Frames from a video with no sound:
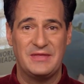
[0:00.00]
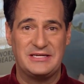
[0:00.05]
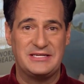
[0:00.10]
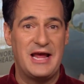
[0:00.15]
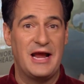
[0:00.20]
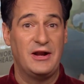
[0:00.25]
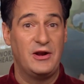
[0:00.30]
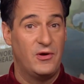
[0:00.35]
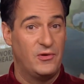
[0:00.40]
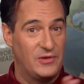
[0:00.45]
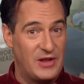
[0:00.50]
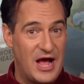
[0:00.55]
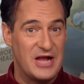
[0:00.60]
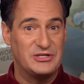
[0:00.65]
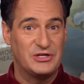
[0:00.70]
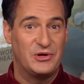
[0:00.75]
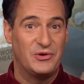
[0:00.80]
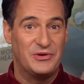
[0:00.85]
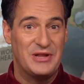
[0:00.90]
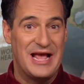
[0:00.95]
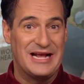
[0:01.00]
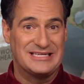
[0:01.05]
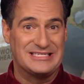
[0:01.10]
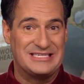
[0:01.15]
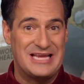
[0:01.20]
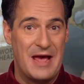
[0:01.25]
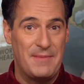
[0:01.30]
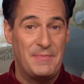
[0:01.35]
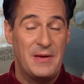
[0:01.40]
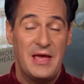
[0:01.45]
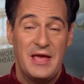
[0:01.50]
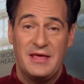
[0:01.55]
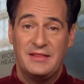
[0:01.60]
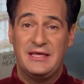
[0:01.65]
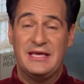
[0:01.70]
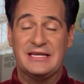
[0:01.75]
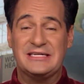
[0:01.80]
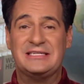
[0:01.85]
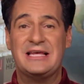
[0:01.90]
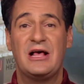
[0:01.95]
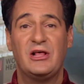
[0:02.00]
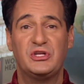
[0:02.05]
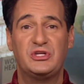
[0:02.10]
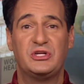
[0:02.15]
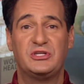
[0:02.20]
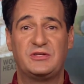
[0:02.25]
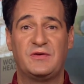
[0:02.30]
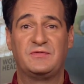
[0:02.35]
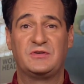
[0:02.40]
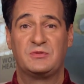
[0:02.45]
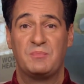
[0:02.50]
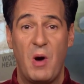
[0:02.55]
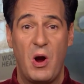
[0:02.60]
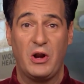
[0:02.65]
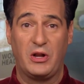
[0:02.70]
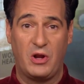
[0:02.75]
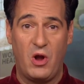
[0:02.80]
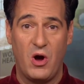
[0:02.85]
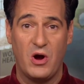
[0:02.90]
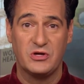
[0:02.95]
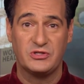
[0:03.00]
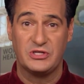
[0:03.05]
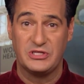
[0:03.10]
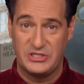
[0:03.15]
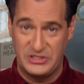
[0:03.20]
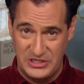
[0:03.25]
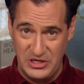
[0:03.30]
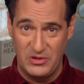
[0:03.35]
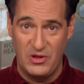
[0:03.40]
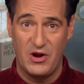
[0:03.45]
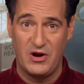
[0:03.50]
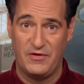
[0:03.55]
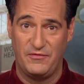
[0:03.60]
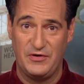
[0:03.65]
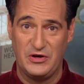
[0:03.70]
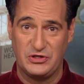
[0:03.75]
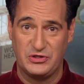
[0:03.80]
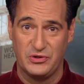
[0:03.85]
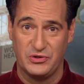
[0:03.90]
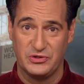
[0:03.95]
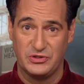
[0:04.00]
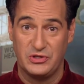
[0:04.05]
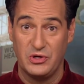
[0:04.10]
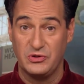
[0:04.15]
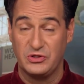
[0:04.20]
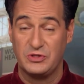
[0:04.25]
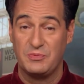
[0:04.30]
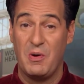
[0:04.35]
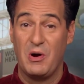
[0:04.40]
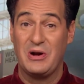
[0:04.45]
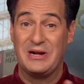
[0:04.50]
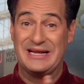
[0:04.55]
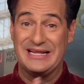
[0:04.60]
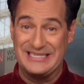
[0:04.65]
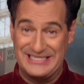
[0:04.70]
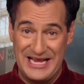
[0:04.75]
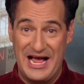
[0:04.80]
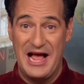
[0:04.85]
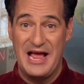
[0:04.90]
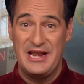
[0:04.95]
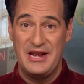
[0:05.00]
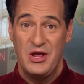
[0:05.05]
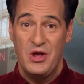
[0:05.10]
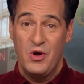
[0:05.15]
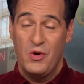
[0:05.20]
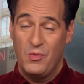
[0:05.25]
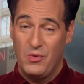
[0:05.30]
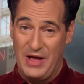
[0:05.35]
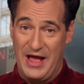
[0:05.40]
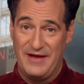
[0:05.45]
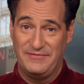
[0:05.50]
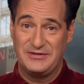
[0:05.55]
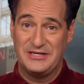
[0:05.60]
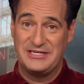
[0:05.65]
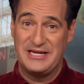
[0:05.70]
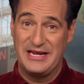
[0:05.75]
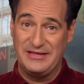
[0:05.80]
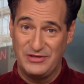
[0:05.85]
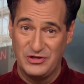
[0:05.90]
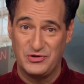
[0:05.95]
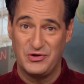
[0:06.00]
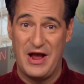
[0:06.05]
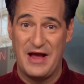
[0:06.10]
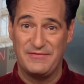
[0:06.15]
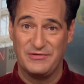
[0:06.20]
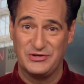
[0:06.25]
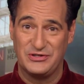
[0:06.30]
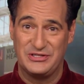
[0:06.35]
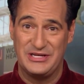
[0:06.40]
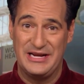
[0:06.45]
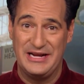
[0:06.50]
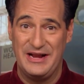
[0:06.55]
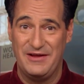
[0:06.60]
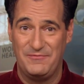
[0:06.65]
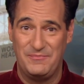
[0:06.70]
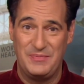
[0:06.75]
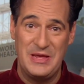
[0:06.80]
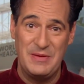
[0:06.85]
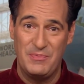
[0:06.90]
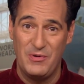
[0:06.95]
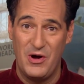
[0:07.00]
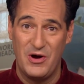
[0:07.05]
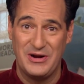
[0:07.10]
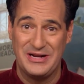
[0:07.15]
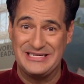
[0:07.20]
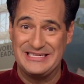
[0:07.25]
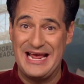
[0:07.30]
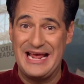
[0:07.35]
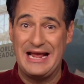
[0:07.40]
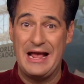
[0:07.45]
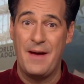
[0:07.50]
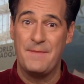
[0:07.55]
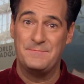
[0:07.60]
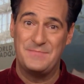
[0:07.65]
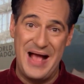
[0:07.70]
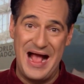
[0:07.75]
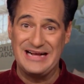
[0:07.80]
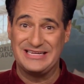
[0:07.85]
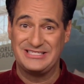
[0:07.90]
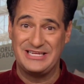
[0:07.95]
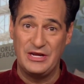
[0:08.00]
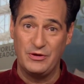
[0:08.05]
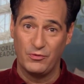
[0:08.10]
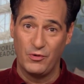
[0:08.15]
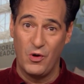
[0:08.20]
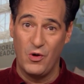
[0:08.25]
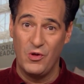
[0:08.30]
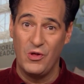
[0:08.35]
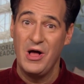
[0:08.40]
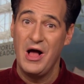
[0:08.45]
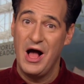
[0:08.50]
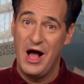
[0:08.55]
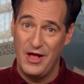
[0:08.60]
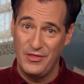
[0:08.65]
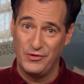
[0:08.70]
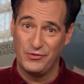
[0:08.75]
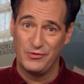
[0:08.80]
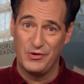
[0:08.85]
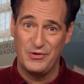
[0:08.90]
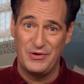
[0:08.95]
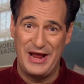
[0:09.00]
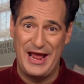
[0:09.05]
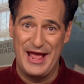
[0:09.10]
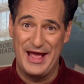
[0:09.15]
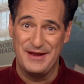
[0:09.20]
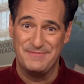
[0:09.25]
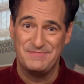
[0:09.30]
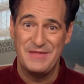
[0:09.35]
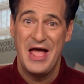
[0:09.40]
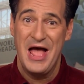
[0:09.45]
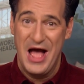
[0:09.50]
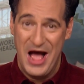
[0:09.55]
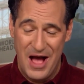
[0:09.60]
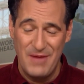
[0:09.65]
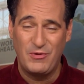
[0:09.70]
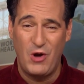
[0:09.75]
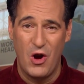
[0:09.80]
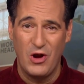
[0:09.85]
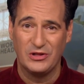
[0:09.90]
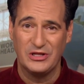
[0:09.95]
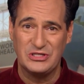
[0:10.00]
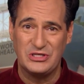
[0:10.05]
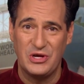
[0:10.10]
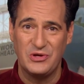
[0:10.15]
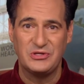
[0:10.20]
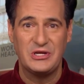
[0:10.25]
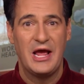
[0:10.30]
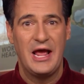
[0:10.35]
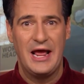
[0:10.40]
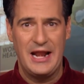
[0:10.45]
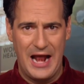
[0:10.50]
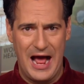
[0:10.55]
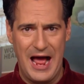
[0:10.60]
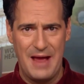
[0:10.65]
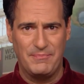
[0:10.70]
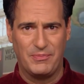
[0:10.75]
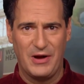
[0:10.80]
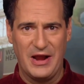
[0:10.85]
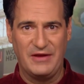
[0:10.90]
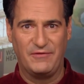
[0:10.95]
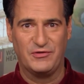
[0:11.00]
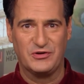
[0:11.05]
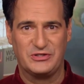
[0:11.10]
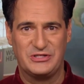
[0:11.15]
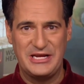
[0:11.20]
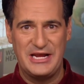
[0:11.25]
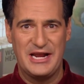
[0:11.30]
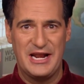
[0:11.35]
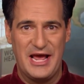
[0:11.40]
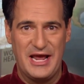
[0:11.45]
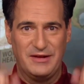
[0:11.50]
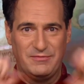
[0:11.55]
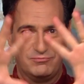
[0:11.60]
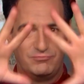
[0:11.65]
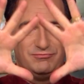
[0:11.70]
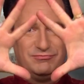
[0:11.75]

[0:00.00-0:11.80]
technological next step, the intelligence of smart cars is still artificial. So smart design will have to take the driver's seat if people are to take a backseat role on the road ahead. I'm Carl Azuz, and I break for CNN.